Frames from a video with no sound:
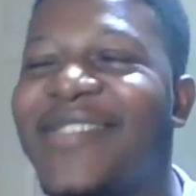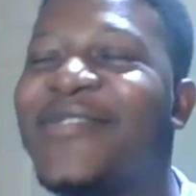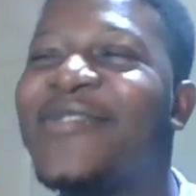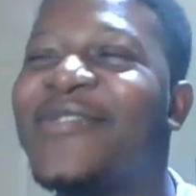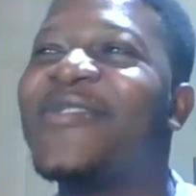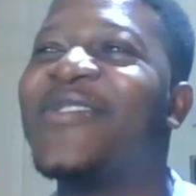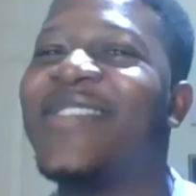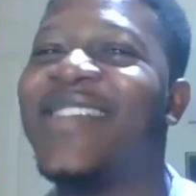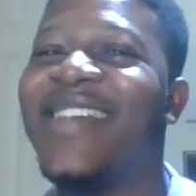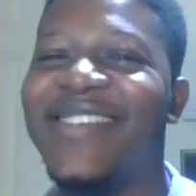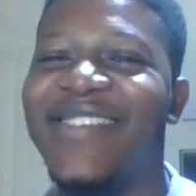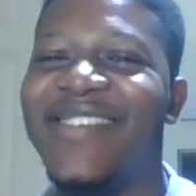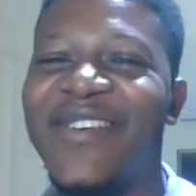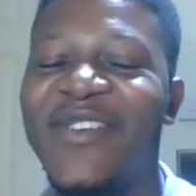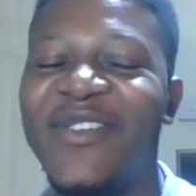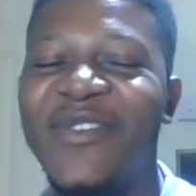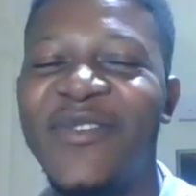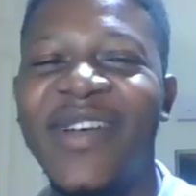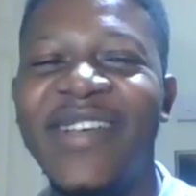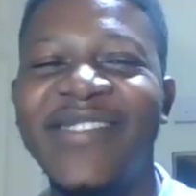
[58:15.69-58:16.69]
good. That's a
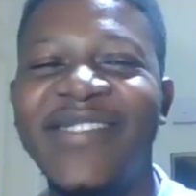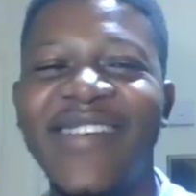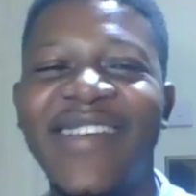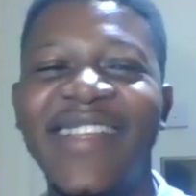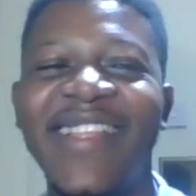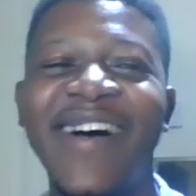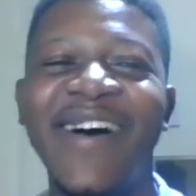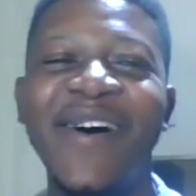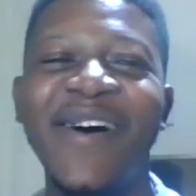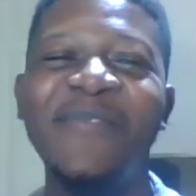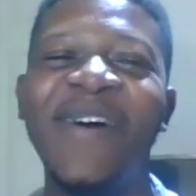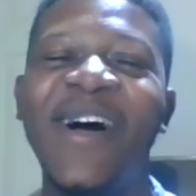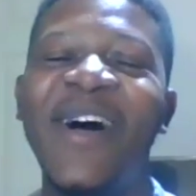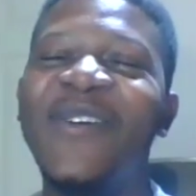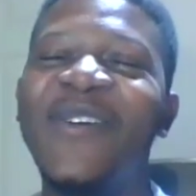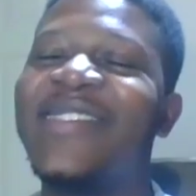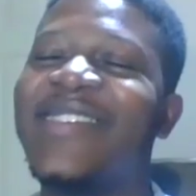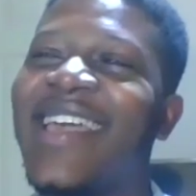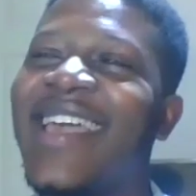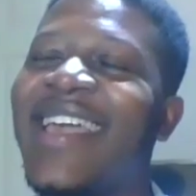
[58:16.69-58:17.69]
good question. I
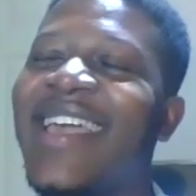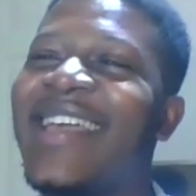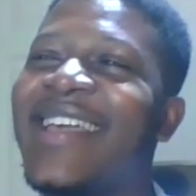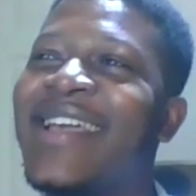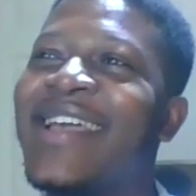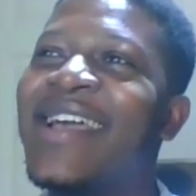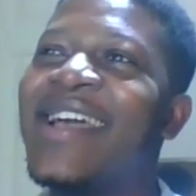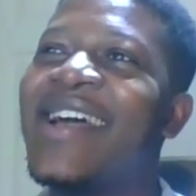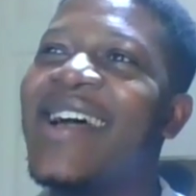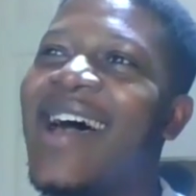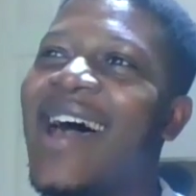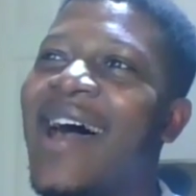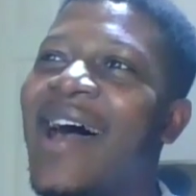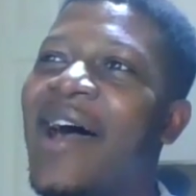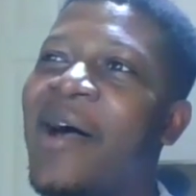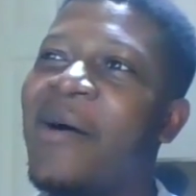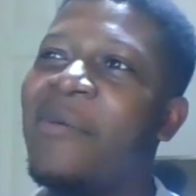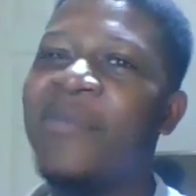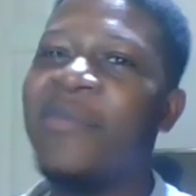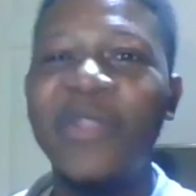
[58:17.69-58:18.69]
would say,
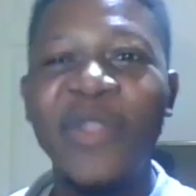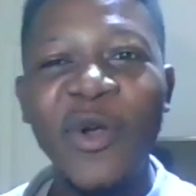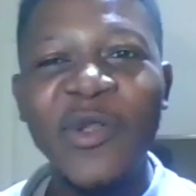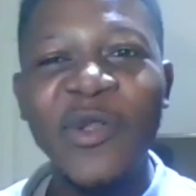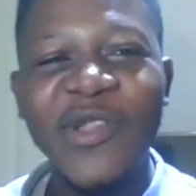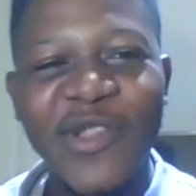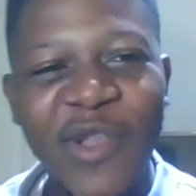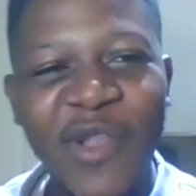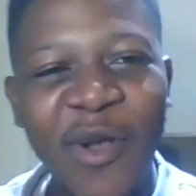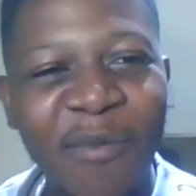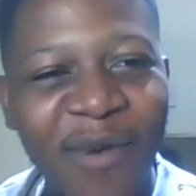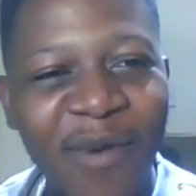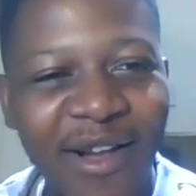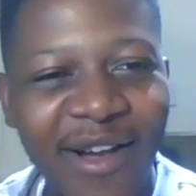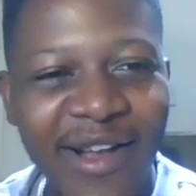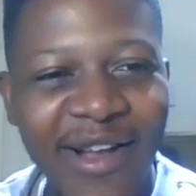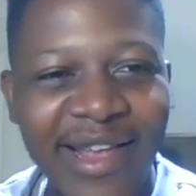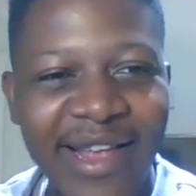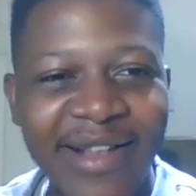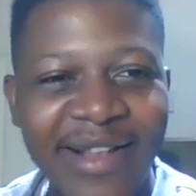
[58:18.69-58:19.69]
don't stop
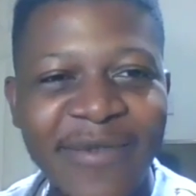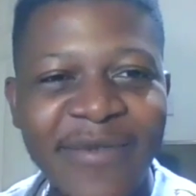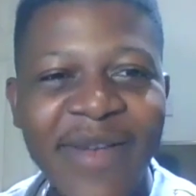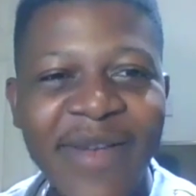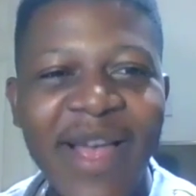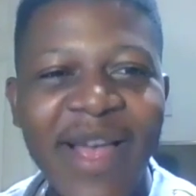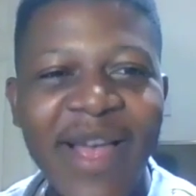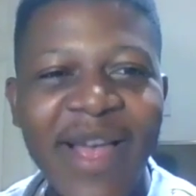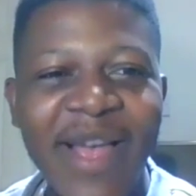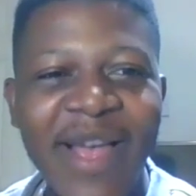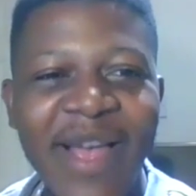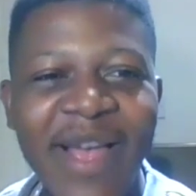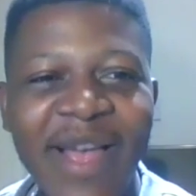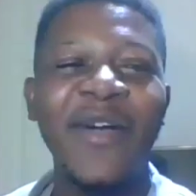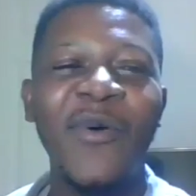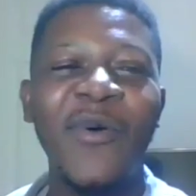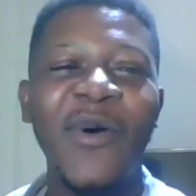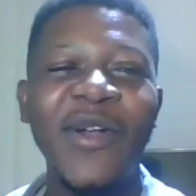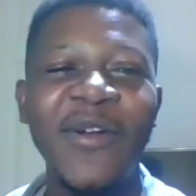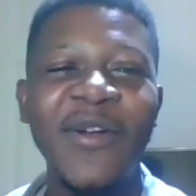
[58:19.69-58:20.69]
learning. I think
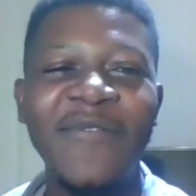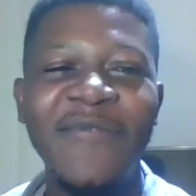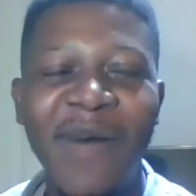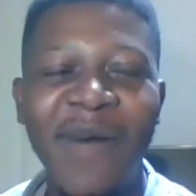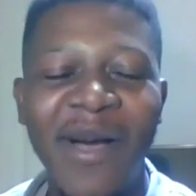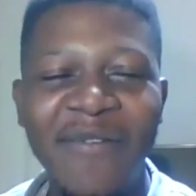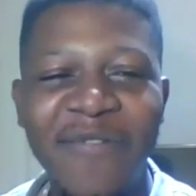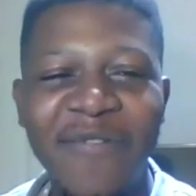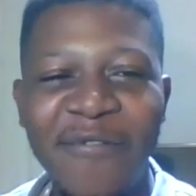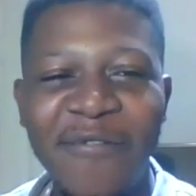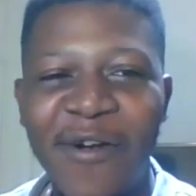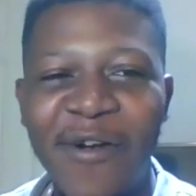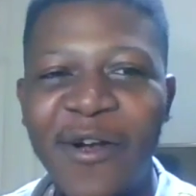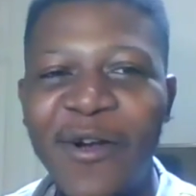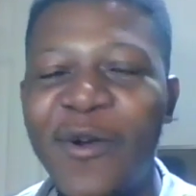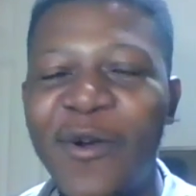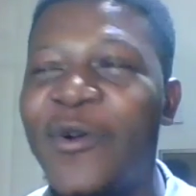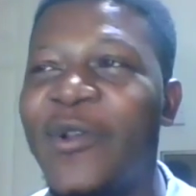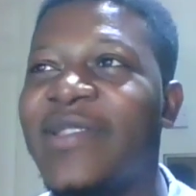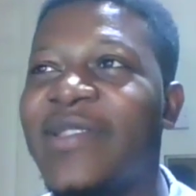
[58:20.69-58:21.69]
one of my favorite
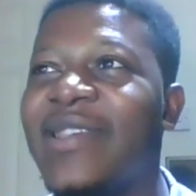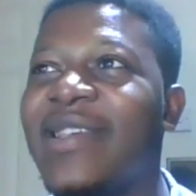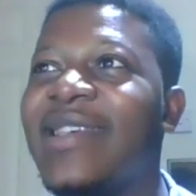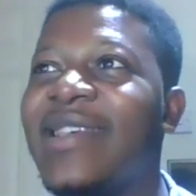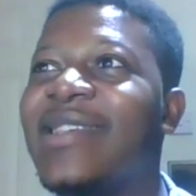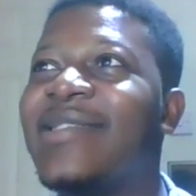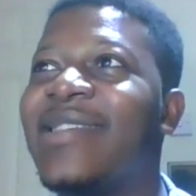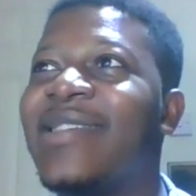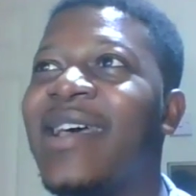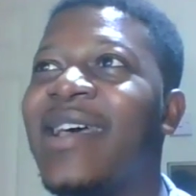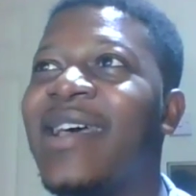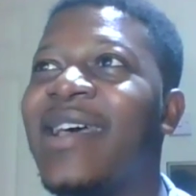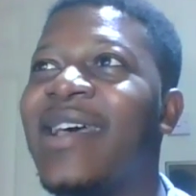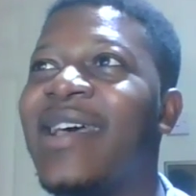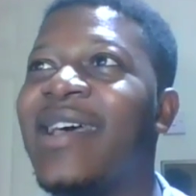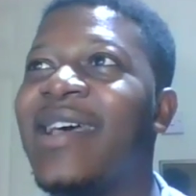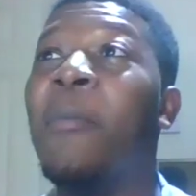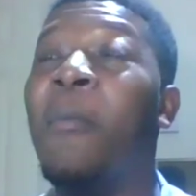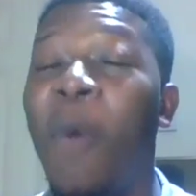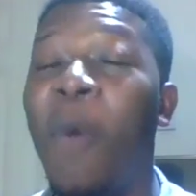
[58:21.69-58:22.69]
quotes is,
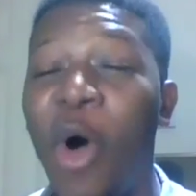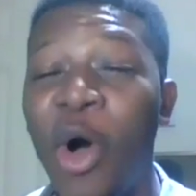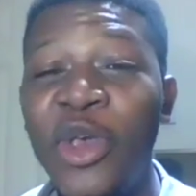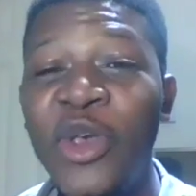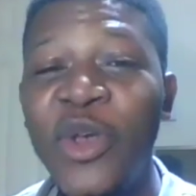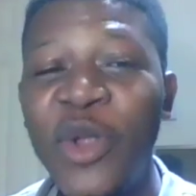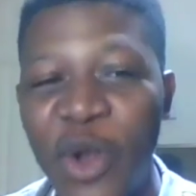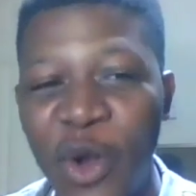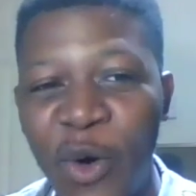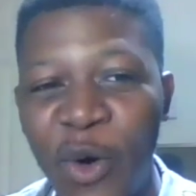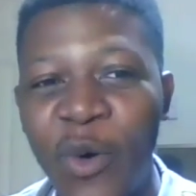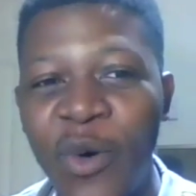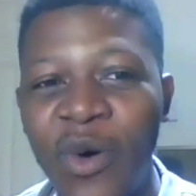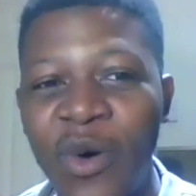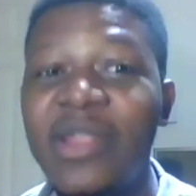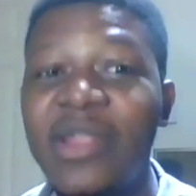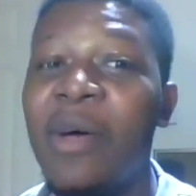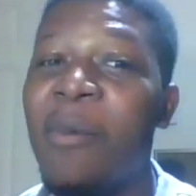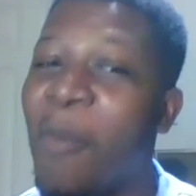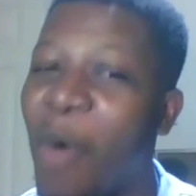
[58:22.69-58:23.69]
the more you know,
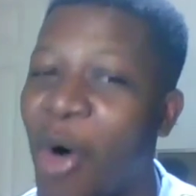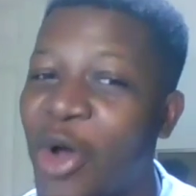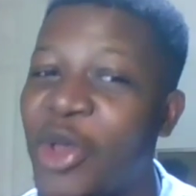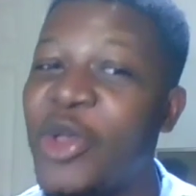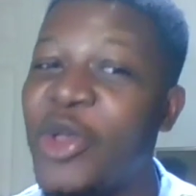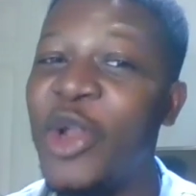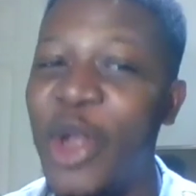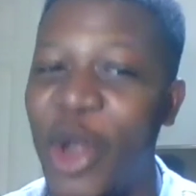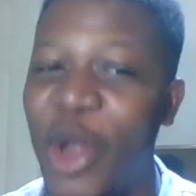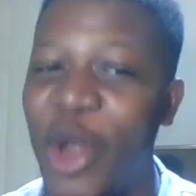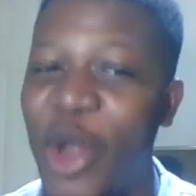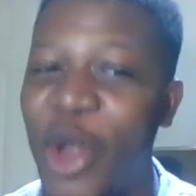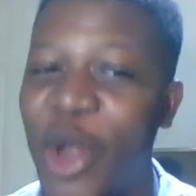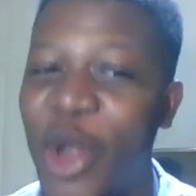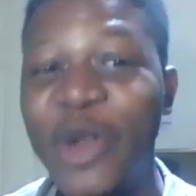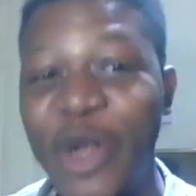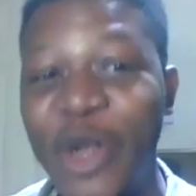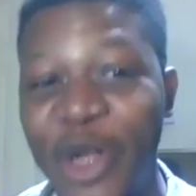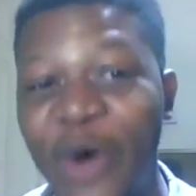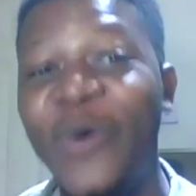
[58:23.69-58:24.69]
the more you know
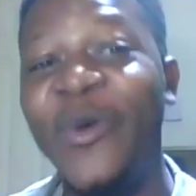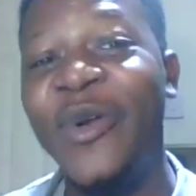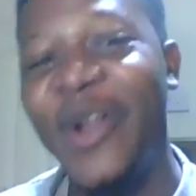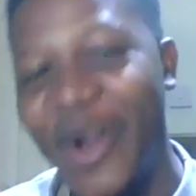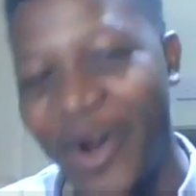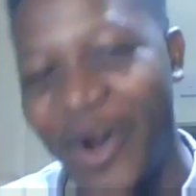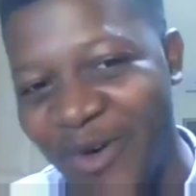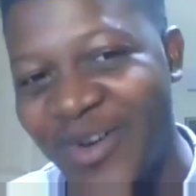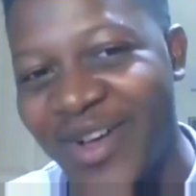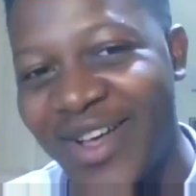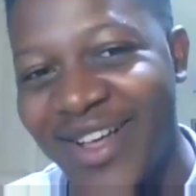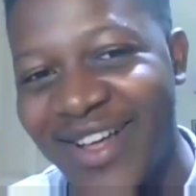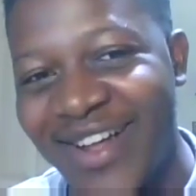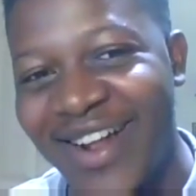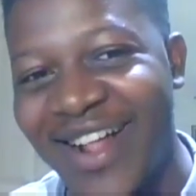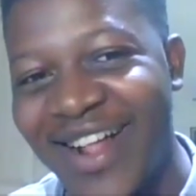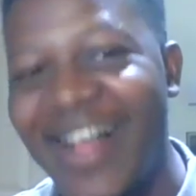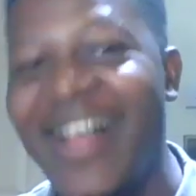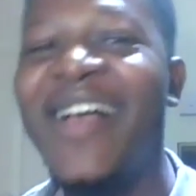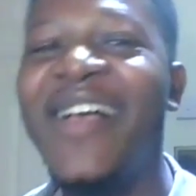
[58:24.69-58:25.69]
you don't know.
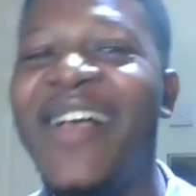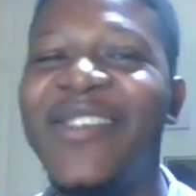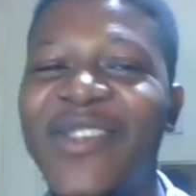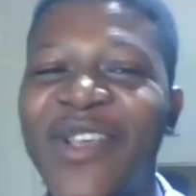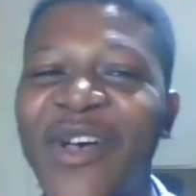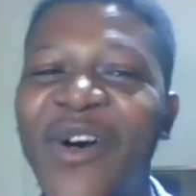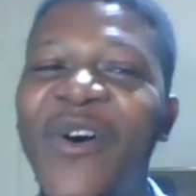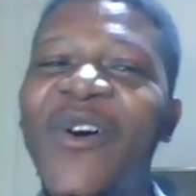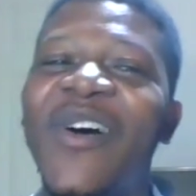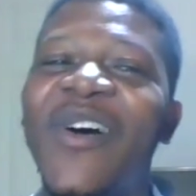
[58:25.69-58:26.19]
So